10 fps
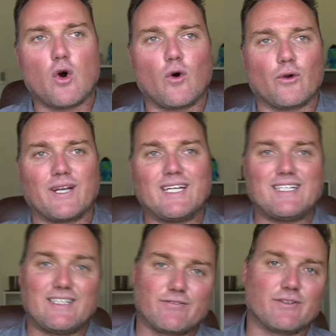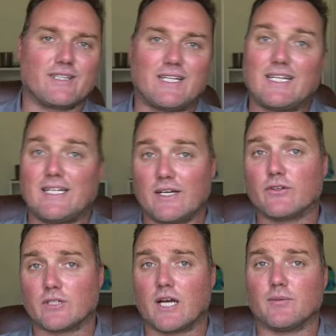or any different than any
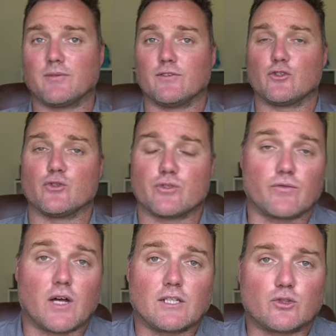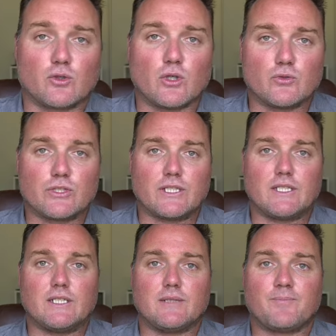other type of intrusive thoughts or
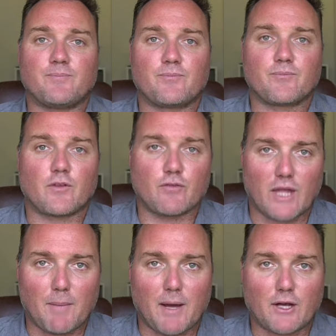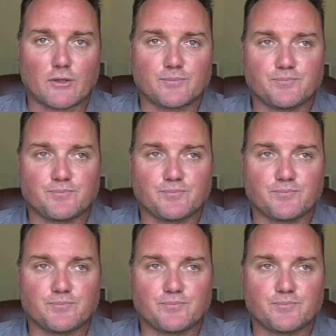OCD for that matter.